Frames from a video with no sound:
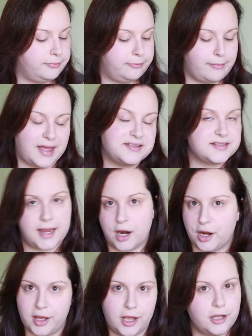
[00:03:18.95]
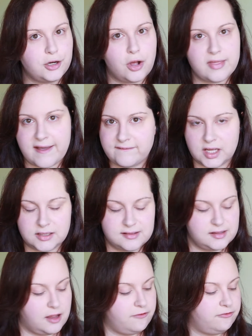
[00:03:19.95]
mascara and all that fun
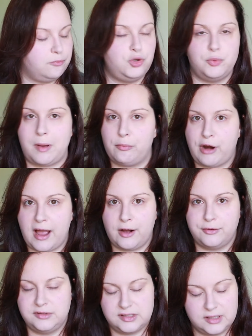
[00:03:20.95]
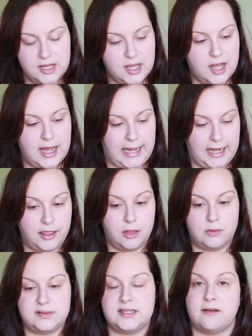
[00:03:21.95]
stuff. Do my brows.
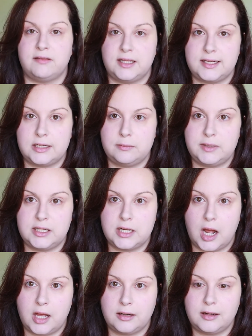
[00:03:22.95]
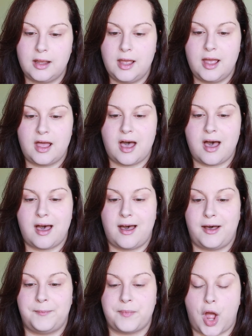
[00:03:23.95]
Those definitely need to be done.
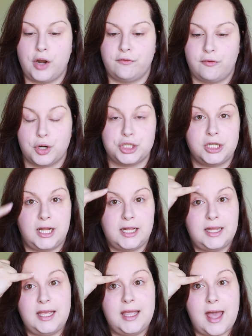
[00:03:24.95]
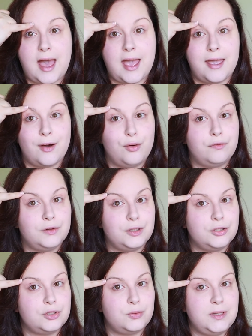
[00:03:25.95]
Unfortunately, I
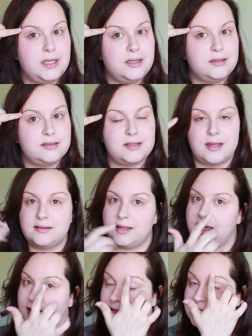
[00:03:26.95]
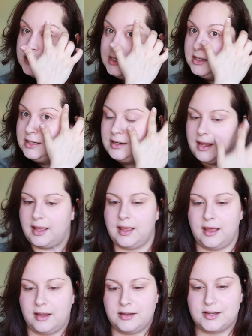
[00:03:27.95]
over tweezed as a teen,
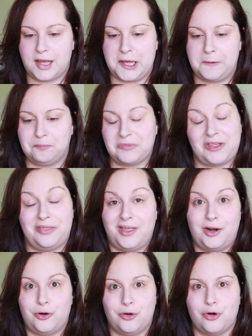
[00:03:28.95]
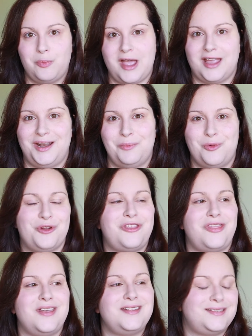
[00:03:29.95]
and they don't grow back any more
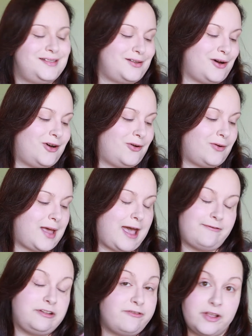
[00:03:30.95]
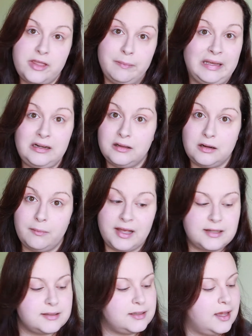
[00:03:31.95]
than this, so I have to fill them in a little
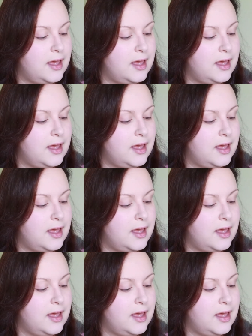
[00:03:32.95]
bit.